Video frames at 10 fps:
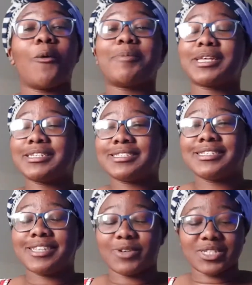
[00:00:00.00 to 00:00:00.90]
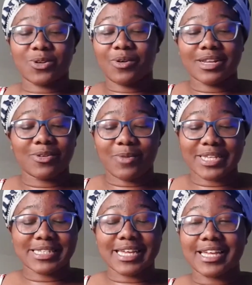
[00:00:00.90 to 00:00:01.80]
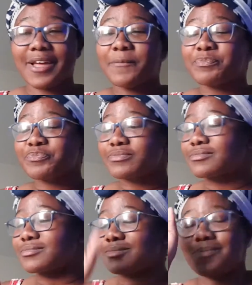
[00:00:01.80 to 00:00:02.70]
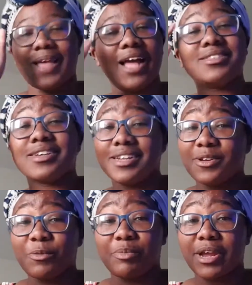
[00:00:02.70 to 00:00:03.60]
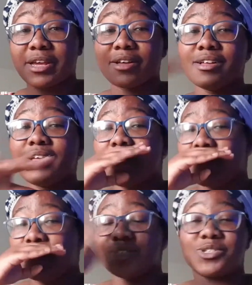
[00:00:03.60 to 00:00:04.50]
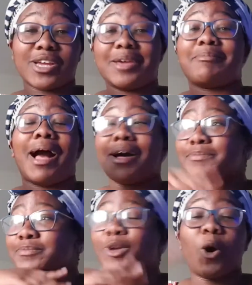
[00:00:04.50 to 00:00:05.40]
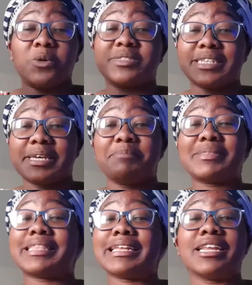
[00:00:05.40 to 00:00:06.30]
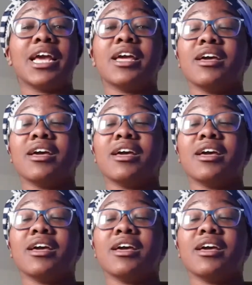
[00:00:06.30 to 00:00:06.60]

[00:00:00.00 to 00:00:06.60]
because there was no one waiting. I took a little break. I was drinking my cold tea, but then